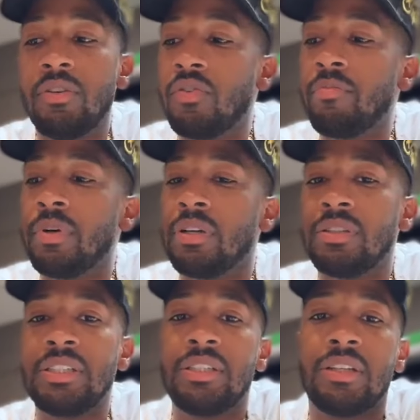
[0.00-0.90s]
don't be doing
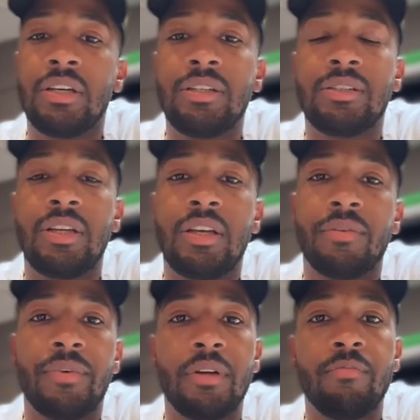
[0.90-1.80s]
because I just
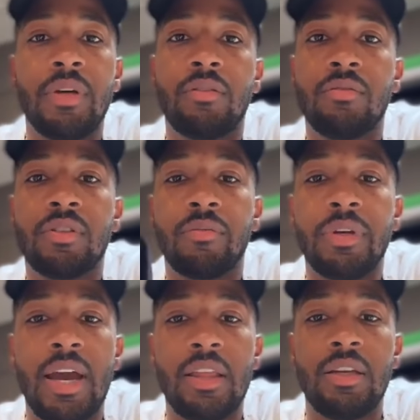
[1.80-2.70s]
understand the fundamentals
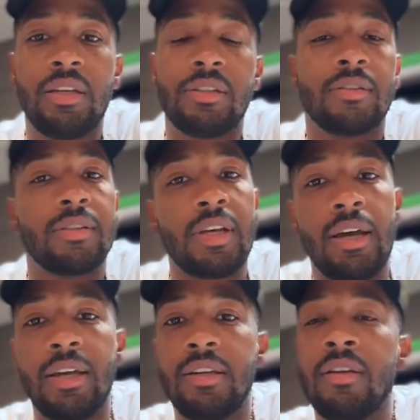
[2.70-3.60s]
of reality and
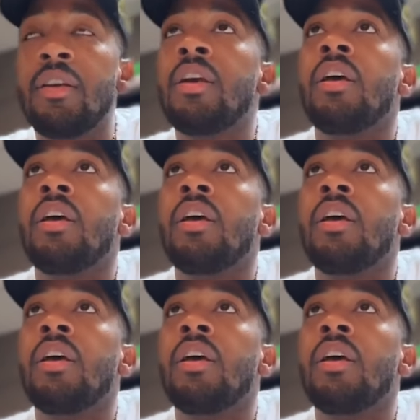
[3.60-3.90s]
society.